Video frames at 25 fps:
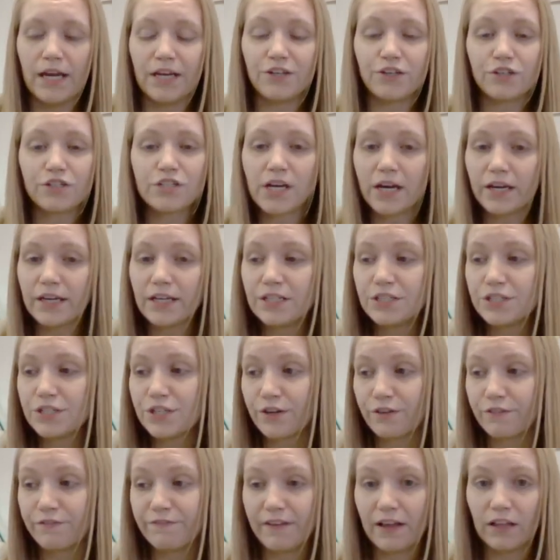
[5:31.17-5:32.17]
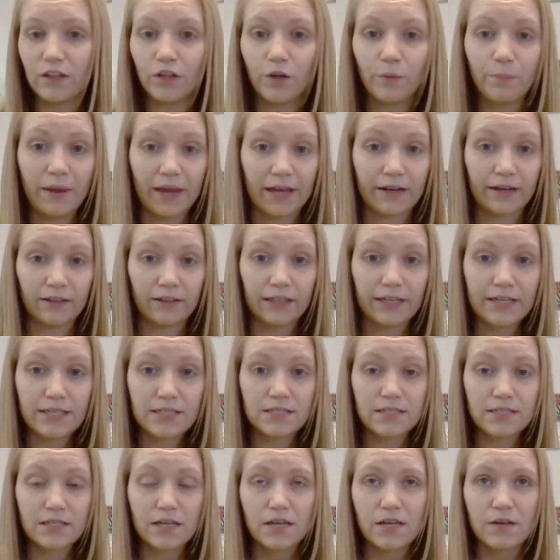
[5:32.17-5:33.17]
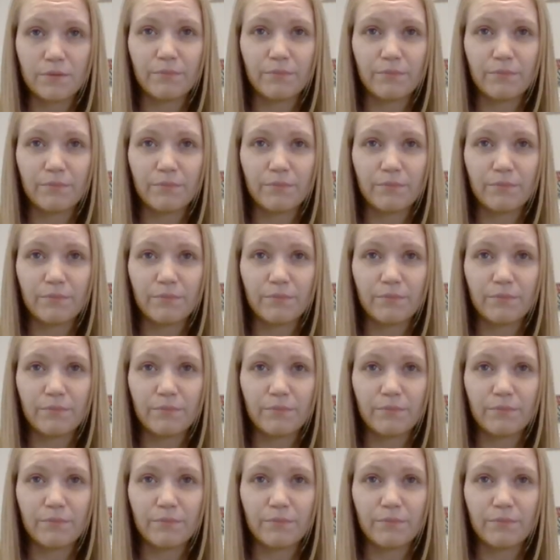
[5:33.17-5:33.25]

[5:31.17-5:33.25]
And you're talking to your fellow panelists,